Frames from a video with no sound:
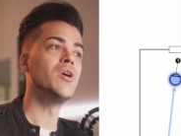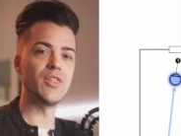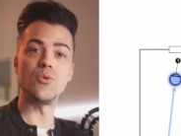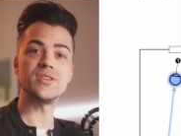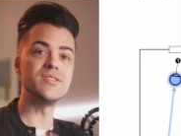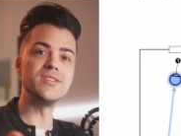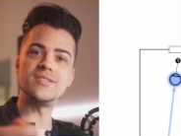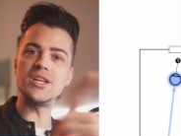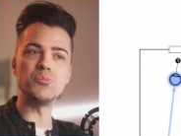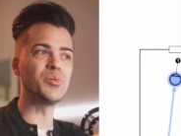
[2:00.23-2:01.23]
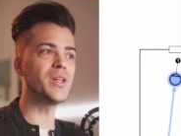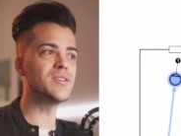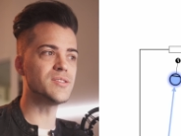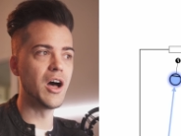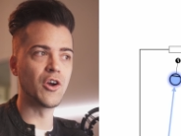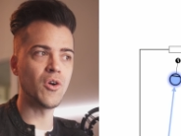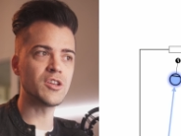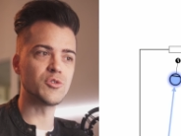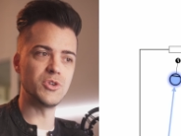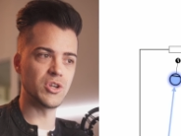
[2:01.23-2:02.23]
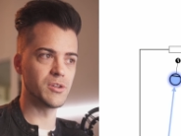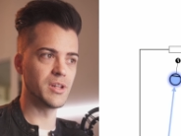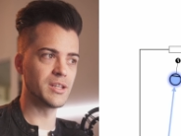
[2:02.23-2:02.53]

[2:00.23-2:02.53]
and the rest of the scene plays across from each other like